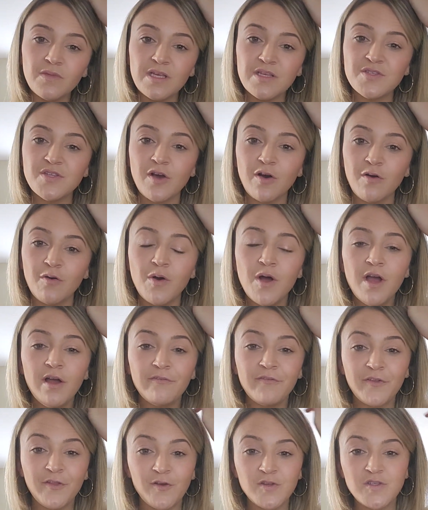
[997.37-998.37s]
So
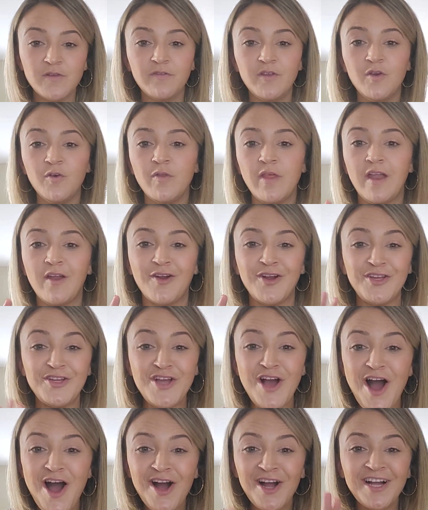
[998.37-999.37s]
for those of you that are
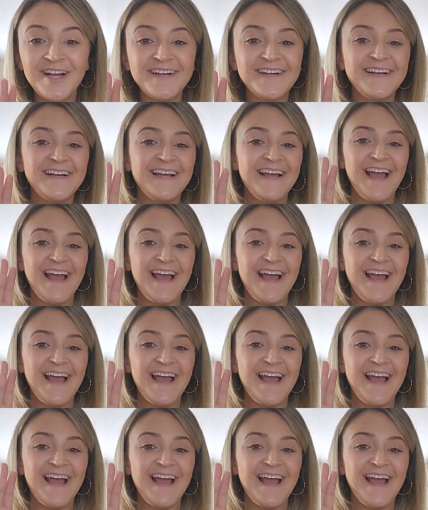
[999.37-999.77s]
young